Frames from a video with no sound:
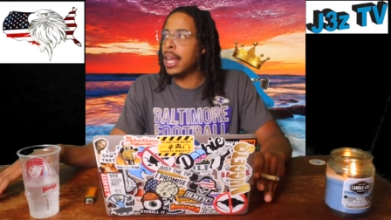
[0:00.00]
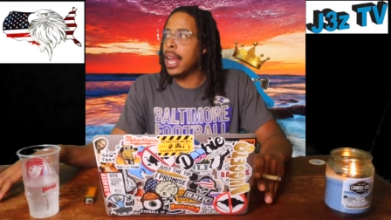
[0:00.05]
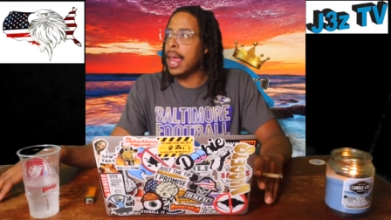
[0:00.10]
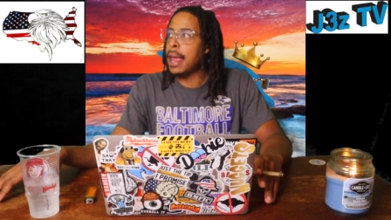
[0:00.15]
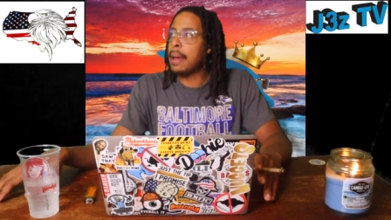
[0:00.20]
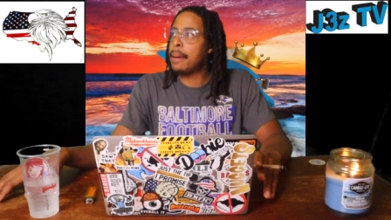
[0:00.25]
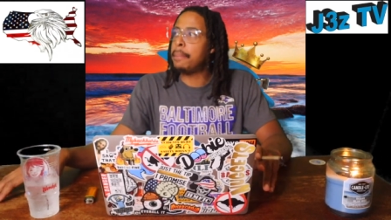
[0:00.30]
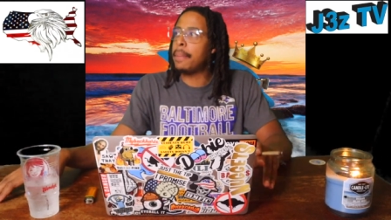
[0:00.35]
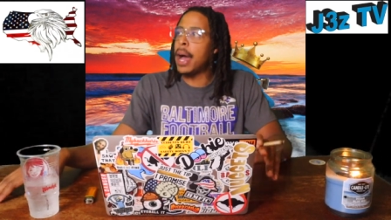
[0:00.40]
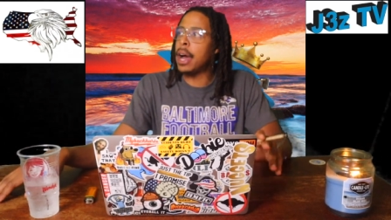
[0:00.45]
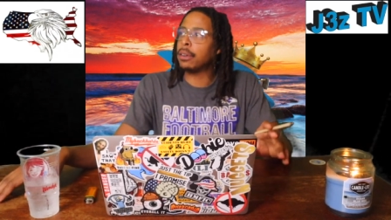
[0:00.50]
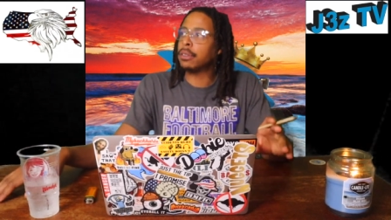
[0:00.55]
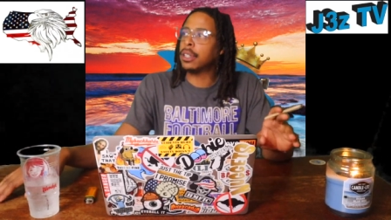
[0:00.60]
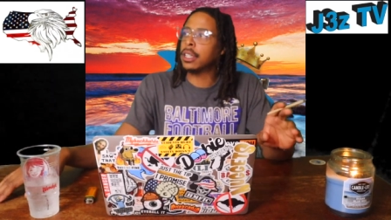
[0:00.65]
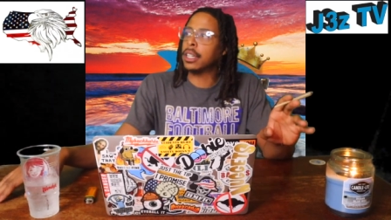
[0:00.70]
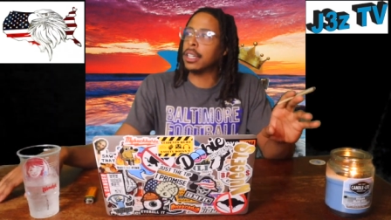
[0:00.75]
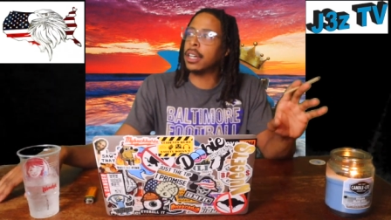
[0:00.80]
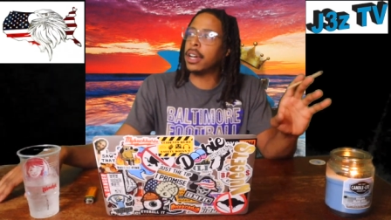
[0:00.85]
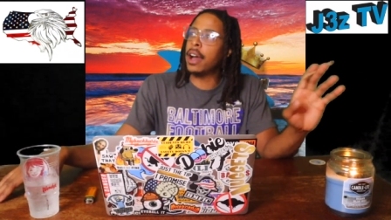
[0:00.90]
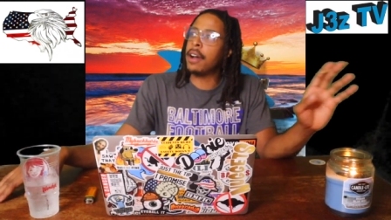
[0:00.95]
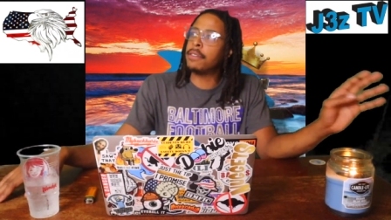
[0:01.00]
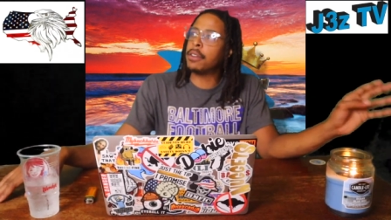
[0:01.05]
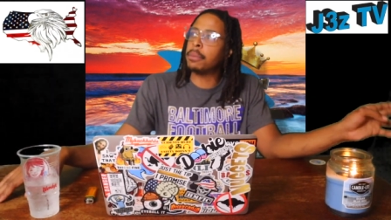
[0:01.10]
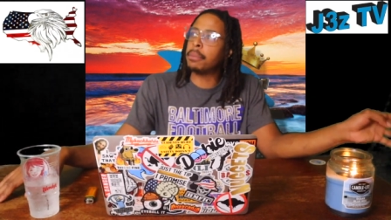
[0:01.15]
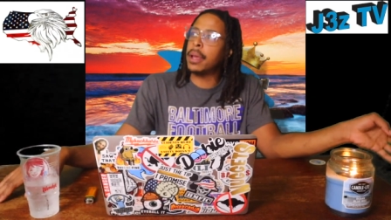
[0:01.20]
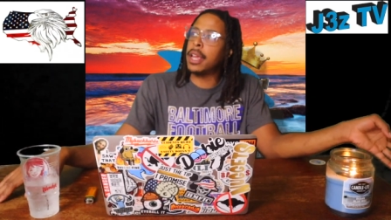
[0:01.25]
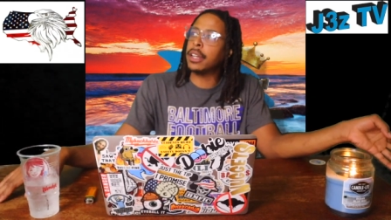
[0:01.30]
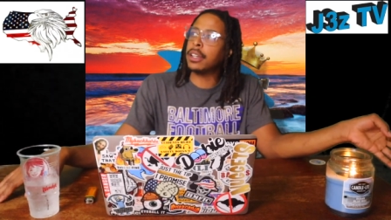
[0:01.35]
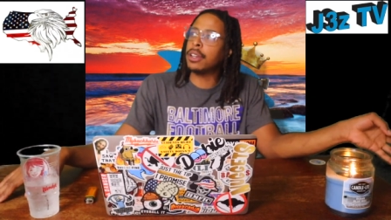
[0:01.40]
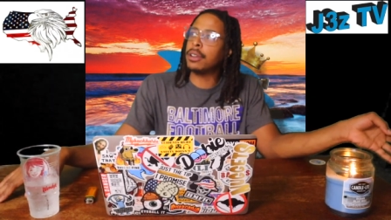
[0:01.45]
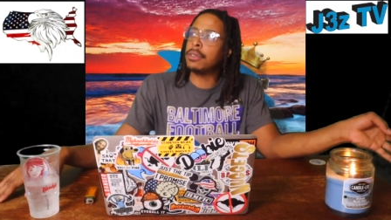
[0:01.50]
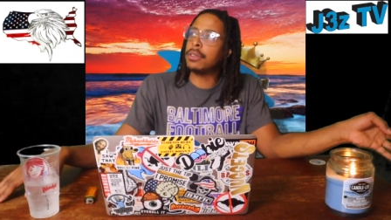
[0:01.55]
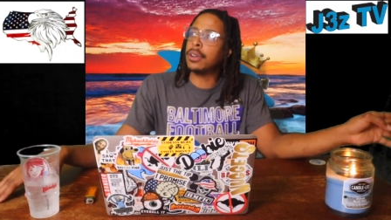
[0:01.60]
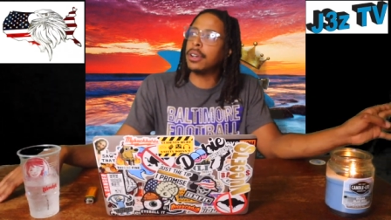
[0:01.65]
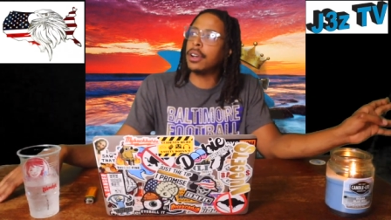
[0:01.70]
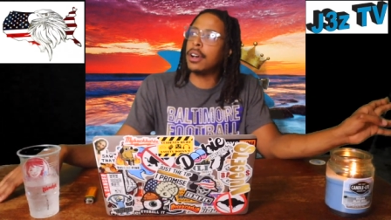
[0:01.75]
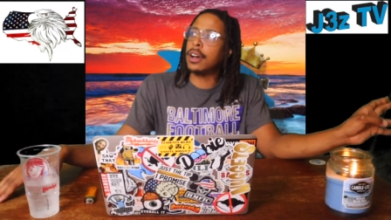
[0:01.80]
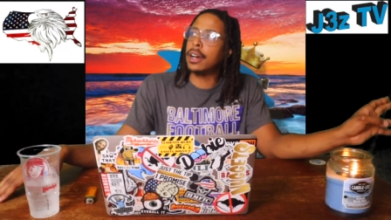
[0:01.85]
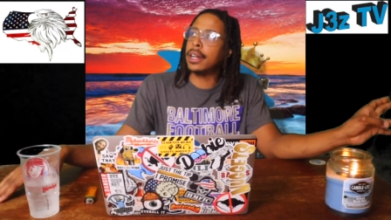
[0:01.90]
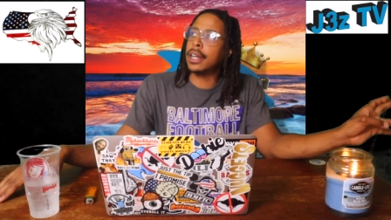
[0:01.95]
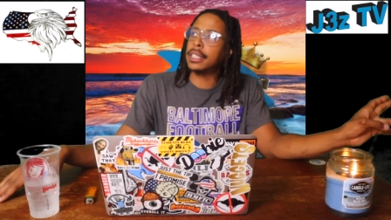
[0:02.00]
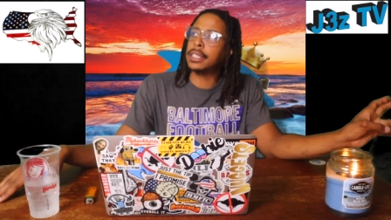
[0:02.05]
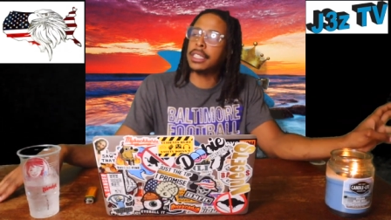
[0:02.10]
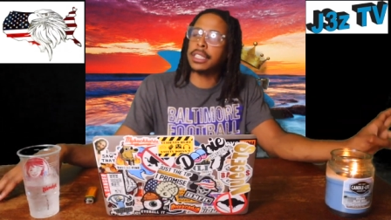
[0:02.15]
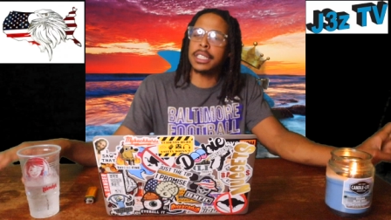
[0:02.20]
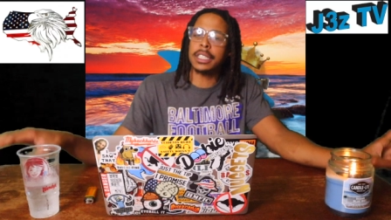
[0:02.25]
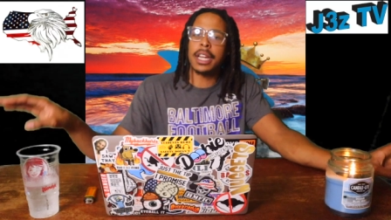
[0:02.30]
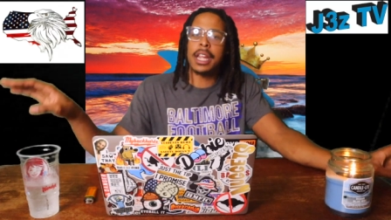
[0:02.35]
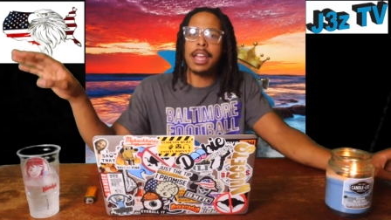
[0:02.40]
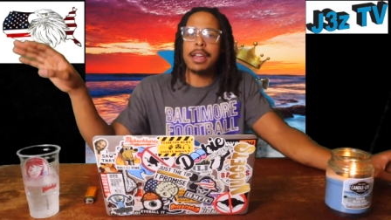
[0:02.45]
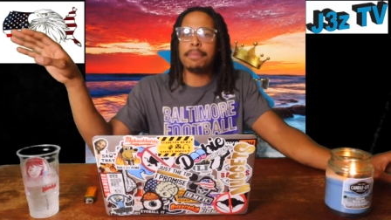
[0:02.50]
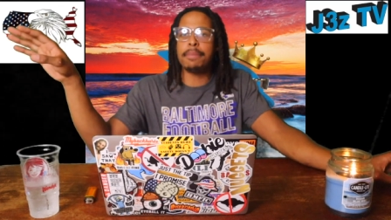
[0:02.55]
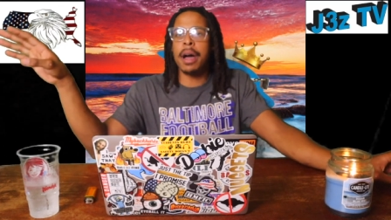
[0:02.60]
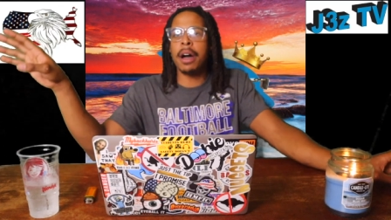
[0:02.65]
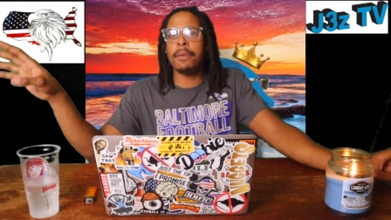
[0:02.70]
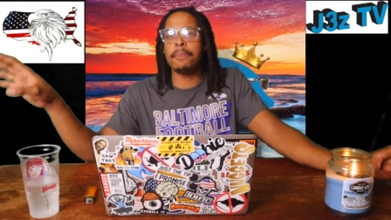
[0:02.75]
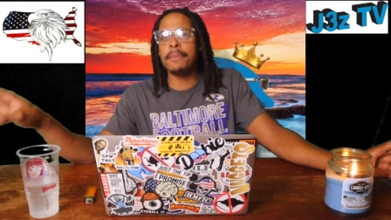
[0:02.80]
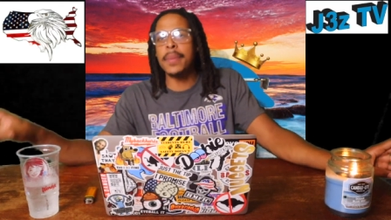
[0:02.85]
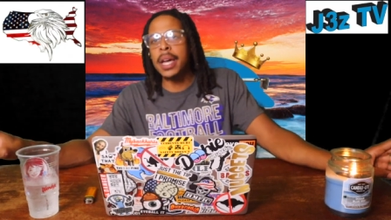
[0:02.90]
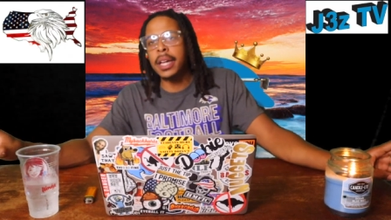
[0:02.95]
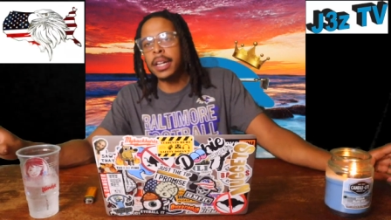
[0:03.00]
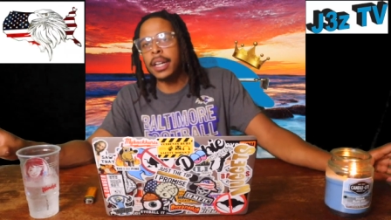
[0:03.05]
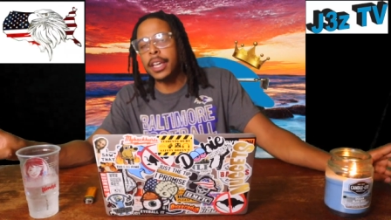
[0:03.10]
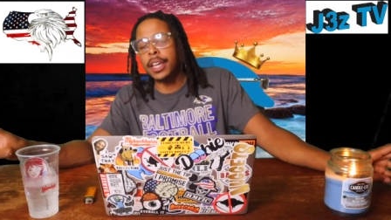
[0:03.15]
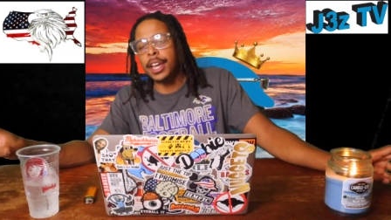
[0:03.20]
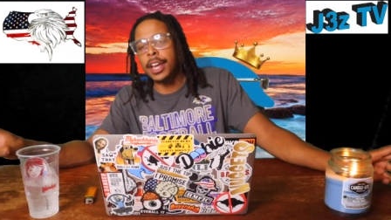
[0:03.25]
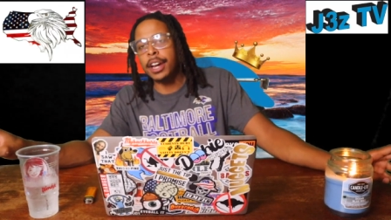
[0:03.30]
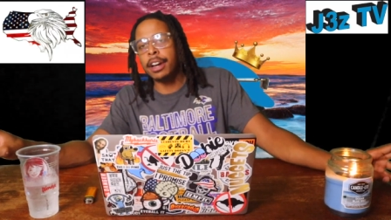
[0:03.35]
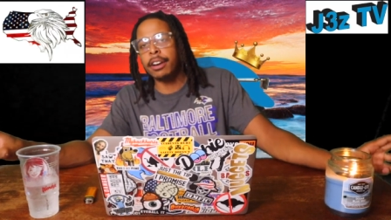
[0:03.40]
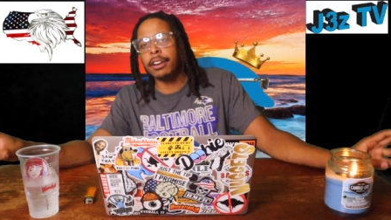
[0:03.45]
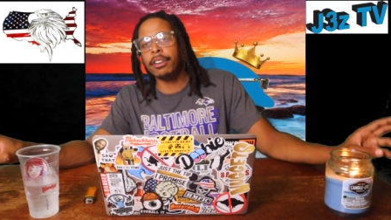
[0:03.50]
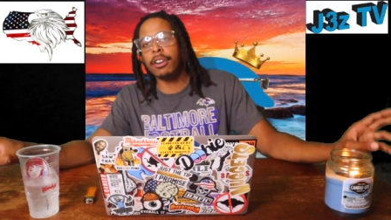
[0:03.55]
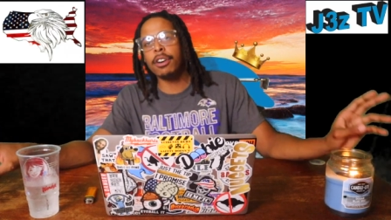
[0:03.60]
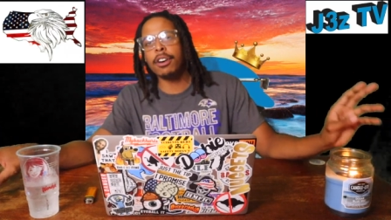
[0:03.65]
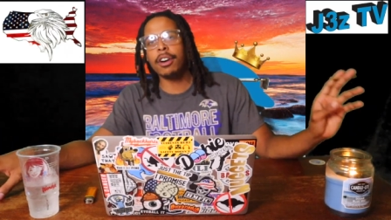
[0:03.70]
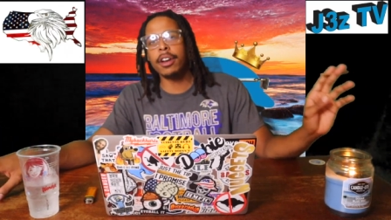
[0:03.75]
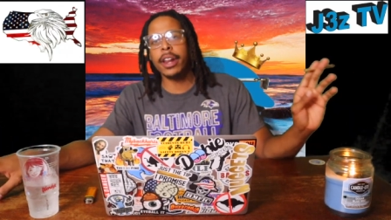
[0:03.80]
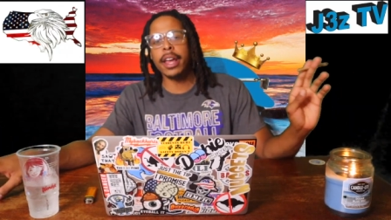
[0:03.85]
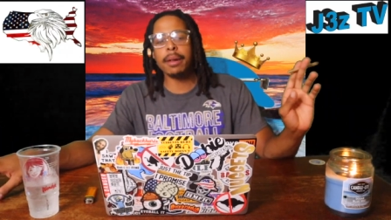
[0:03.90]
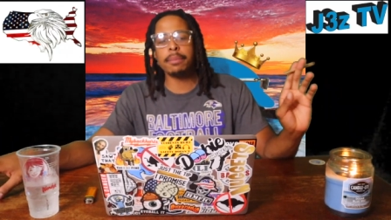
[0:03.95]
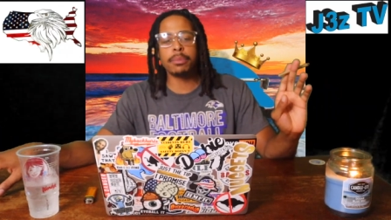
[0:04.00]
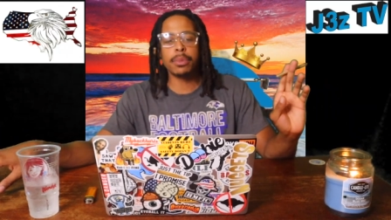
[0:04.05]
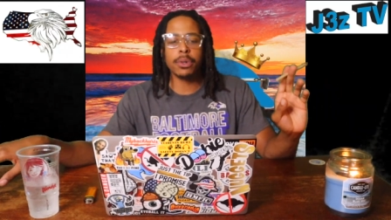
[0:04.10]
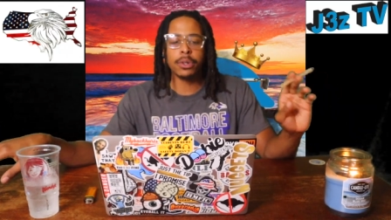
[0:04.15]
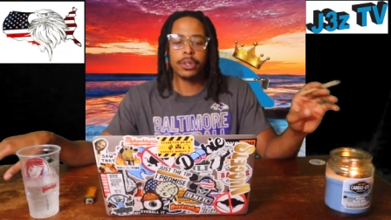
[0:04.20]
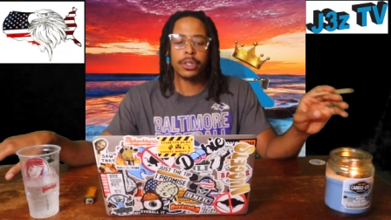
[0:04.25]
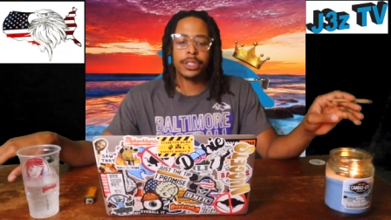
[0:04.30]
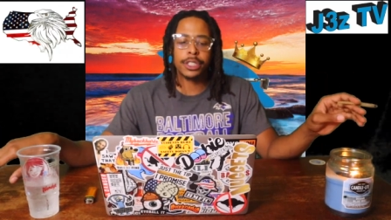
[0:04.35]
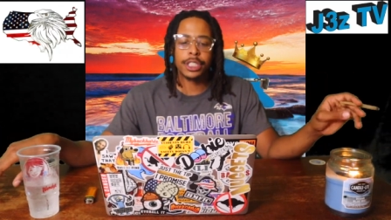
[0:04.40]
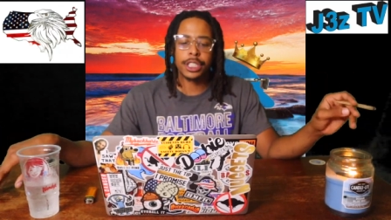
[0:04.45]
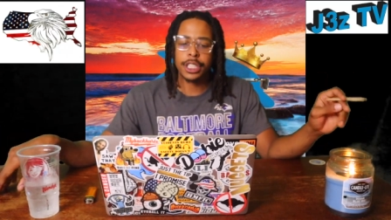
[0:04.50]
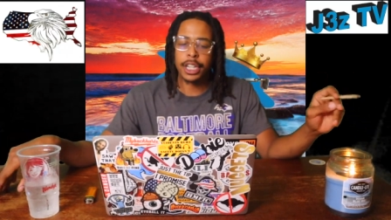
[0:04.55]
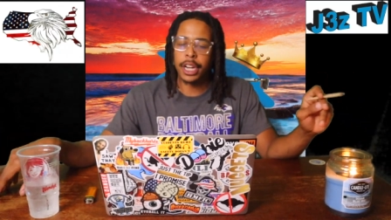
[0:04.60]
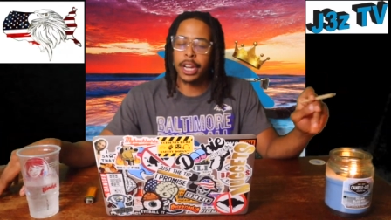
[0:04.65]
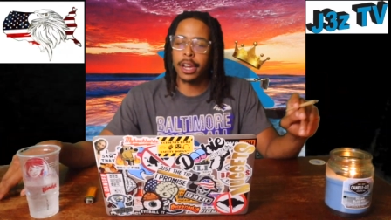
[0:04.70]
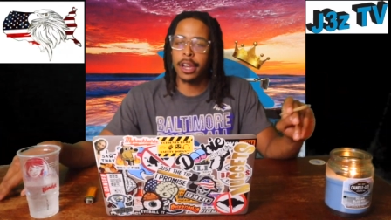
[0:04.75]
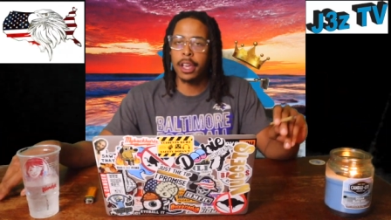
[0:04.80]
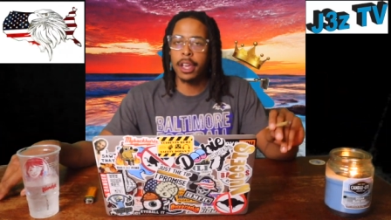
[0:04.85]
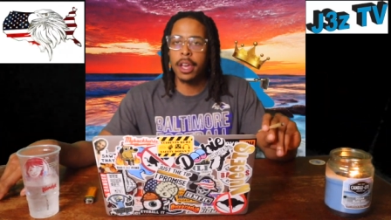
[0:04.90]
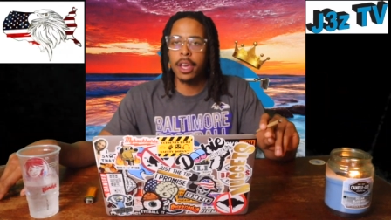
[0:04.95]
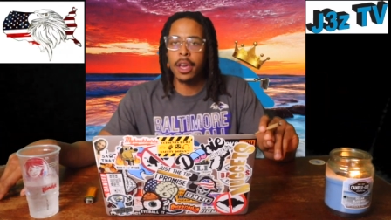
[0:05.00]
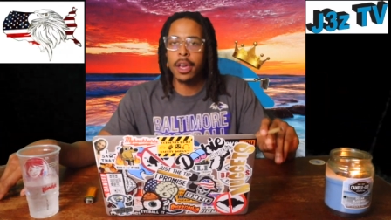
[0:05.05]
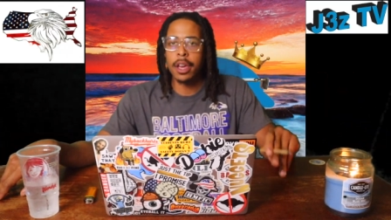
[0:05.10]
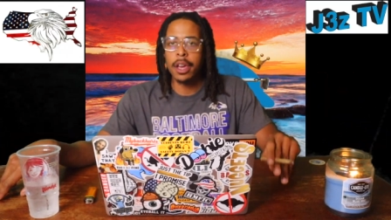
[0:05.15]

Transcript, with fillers: They about the government doing all that shit. They about Medicare and all that bullshit.